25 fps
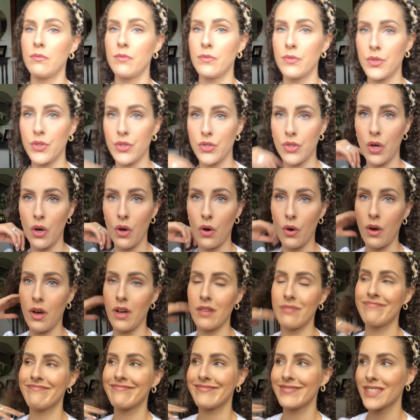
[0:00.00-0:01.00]
So I
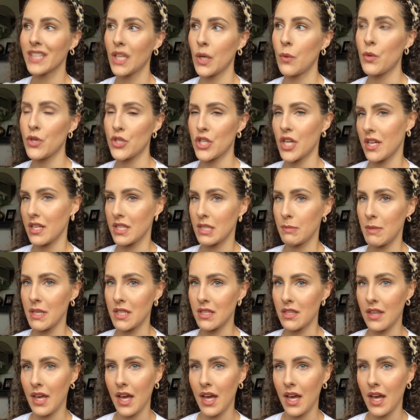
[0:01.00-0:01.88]
wish I could speak to